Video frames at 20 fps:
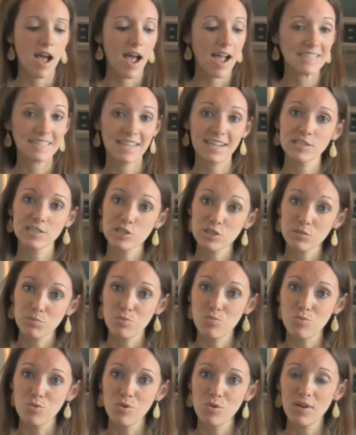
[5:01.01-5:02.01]
I take it to the
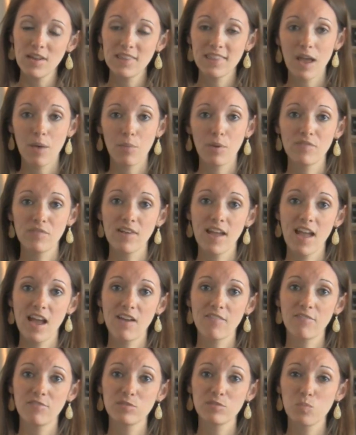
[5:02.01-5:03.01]
pool, and that way if I
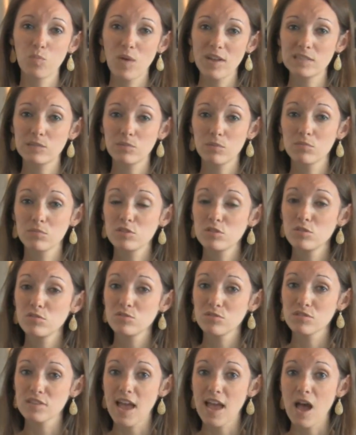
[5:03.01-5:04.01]
have wet
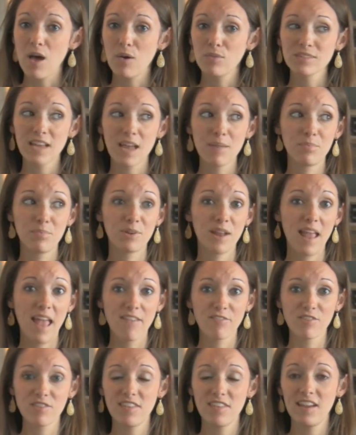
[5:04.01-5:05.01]
swimsuits or towels, I put
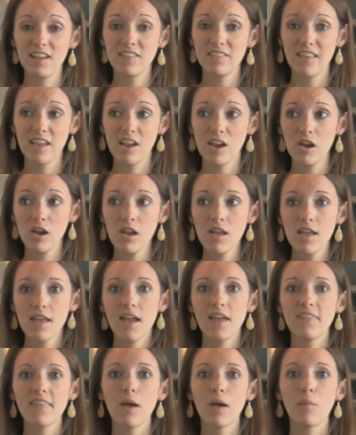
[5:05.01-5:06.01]
everything in there,
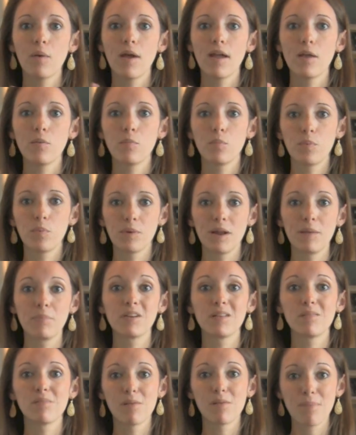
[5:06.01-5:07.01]
and that way when I
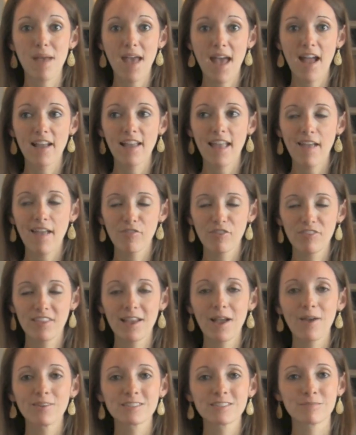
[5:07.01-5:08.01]
put it in my bag,
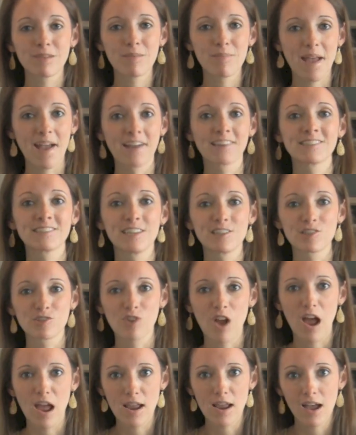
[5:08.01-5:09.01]
everything else in my bag stays
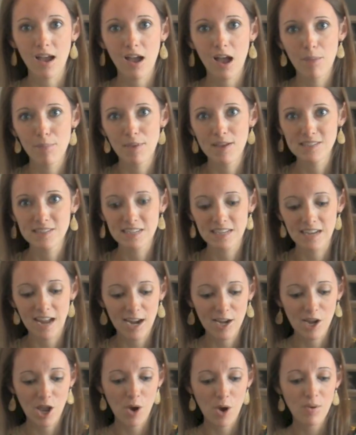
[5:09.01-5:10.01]
dry. Amazing,
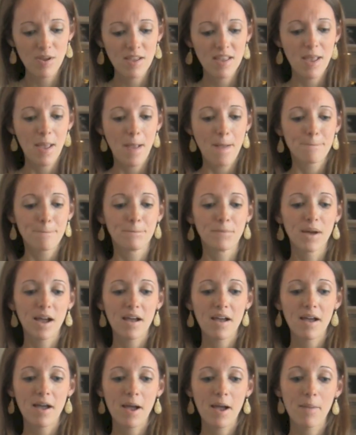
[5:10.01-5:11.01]
I know.
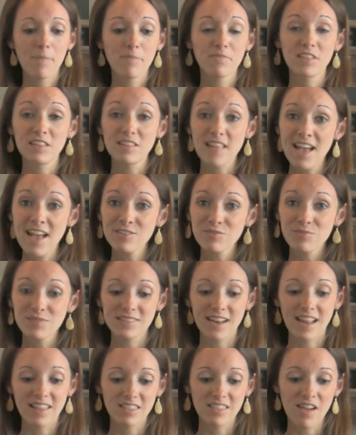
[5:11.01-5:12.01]
But the last
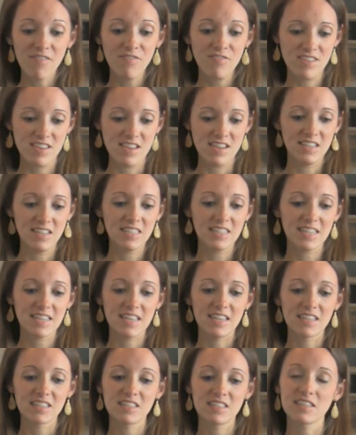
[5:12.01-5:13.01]
reason I love these
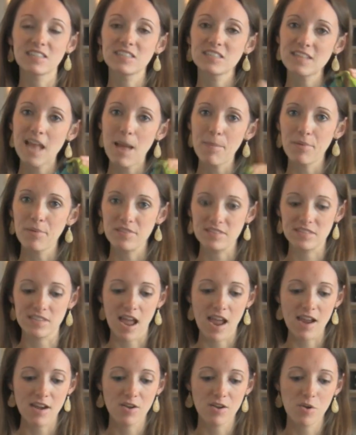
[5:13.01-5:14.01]
is the snap on the
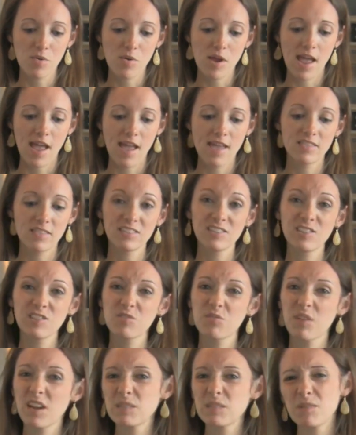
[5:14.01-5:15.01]
side, okay? This is
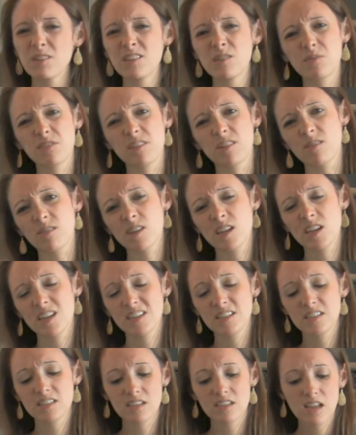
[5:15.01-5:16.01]
great, especially with little
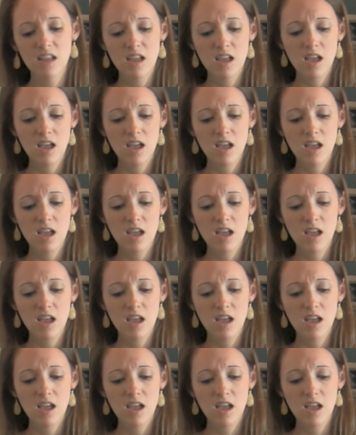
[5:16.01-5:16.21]
kids.